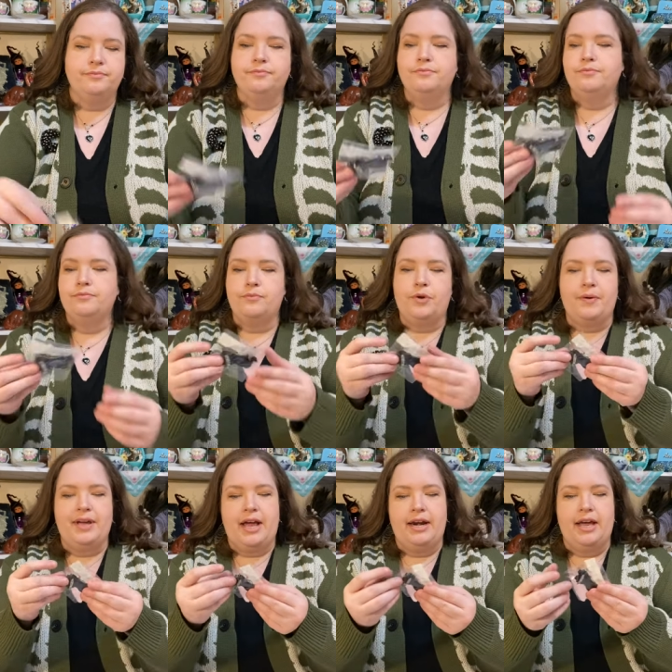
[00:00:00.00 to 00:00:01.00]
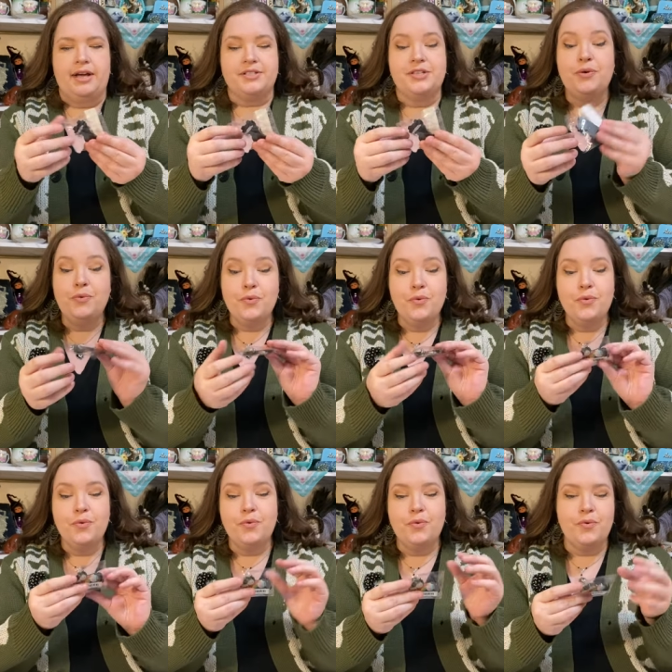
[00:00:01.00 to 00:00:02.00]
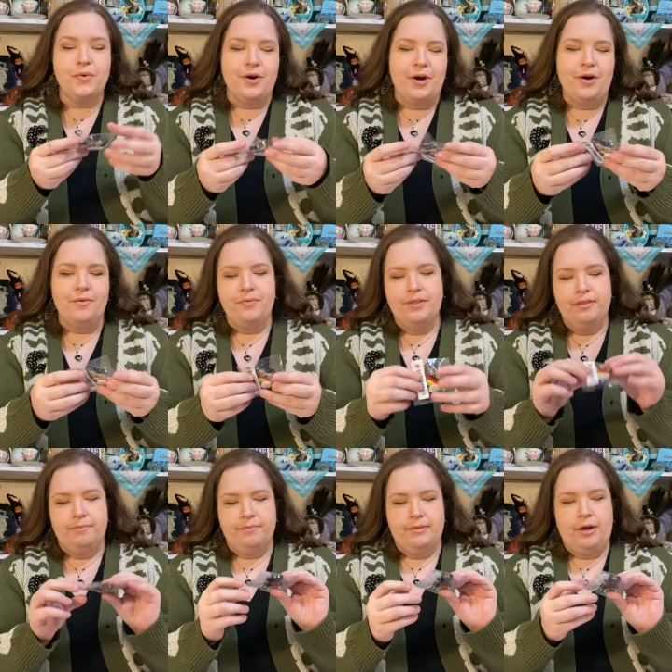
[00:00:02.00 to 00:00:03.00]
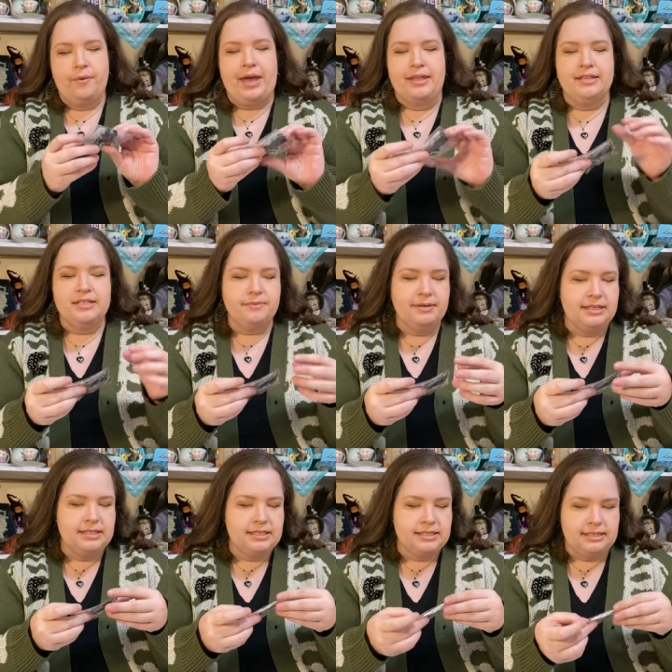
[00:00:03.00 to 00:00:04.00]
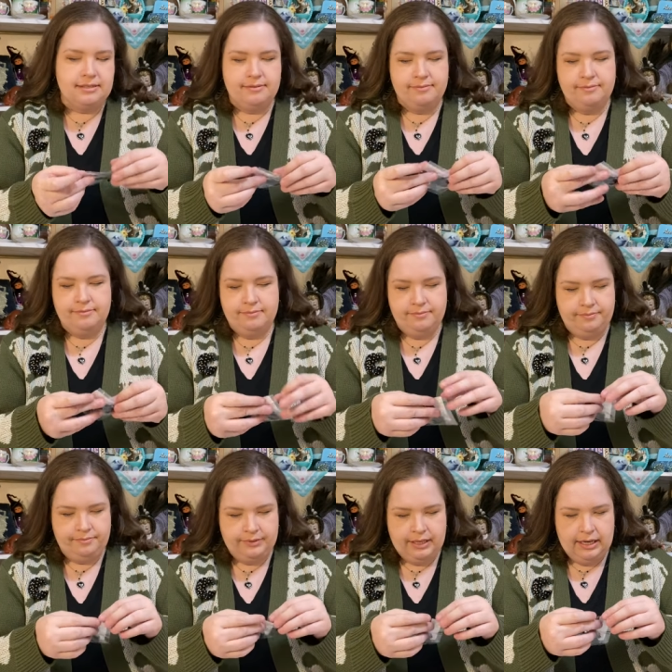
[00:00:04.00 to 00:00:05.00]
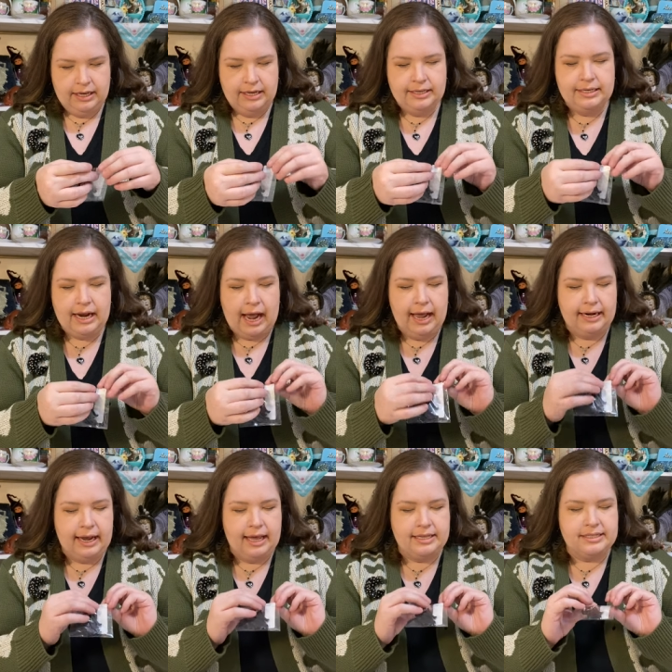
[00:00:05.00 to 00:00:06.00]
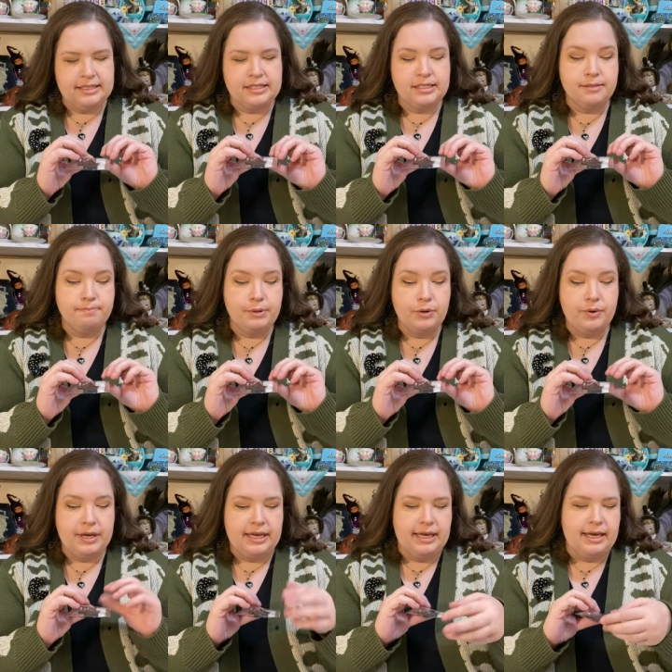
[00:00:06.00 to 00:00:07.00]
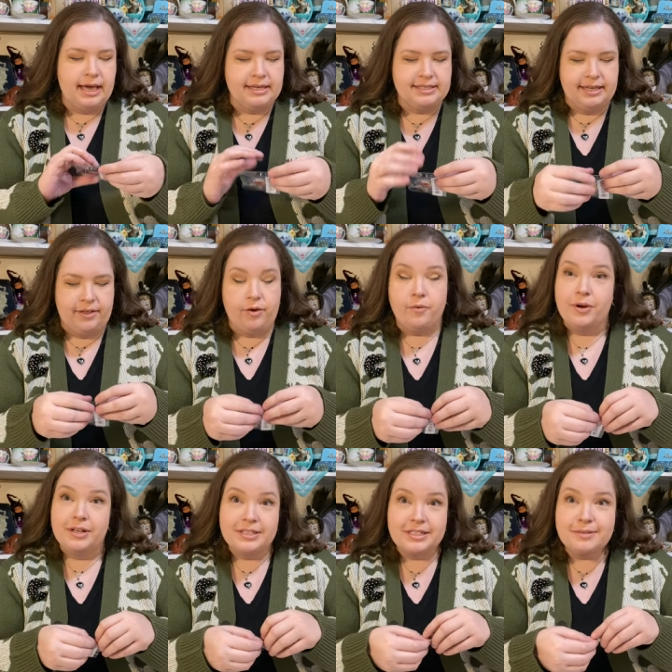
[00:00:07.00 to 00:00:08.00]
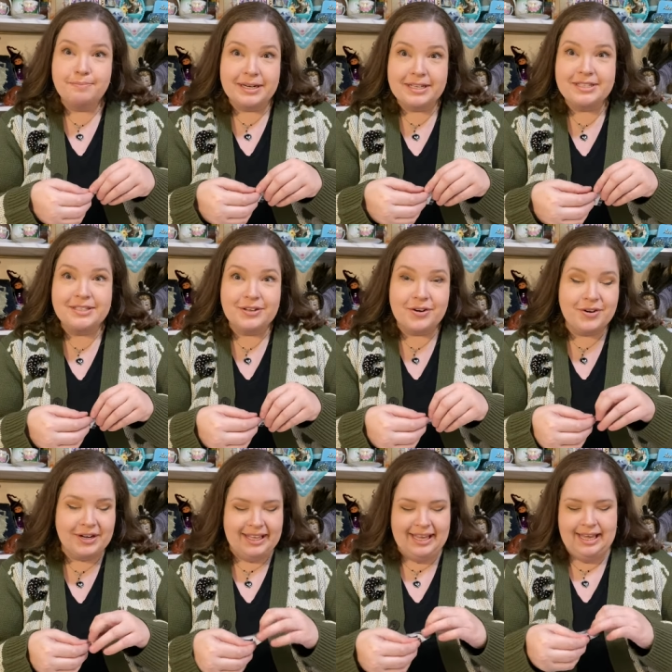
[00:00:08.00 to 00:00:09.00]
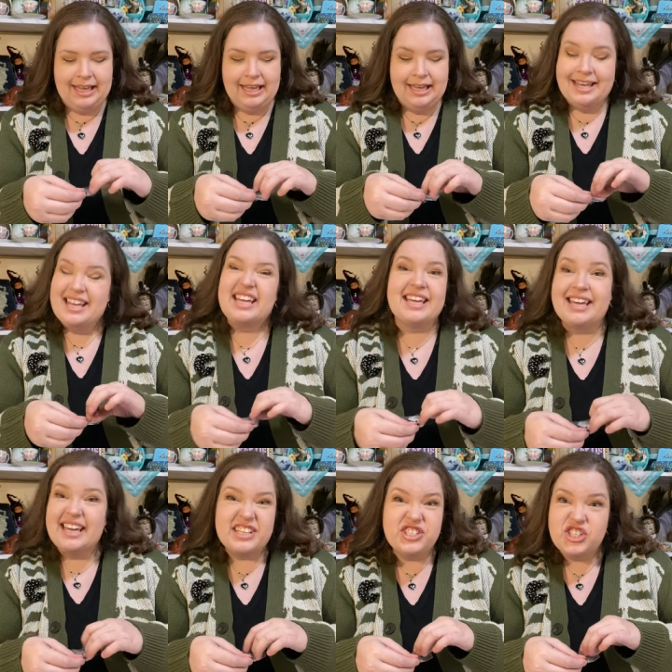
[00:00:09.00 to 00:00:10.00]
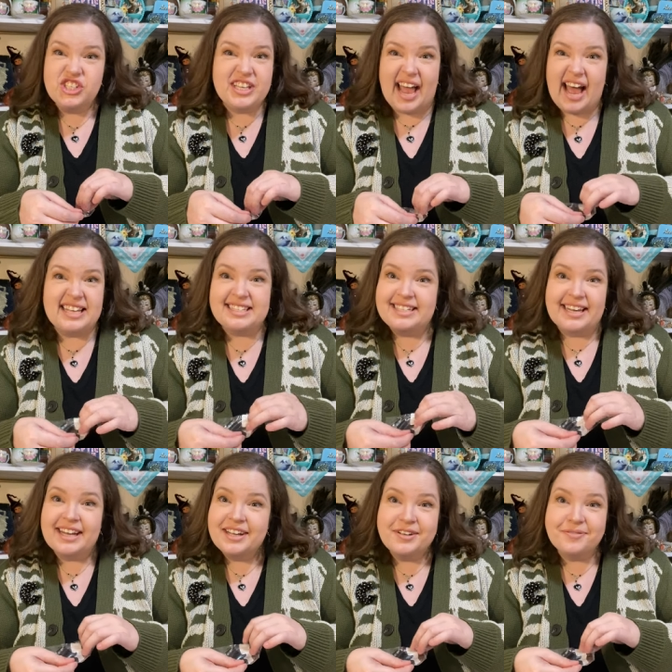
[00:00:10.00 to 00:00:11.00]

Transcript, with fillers: Mm, what do I got next? Ooh! Okay, this one's not as spooky as the other ones, but it's certainly kitsch-tastic.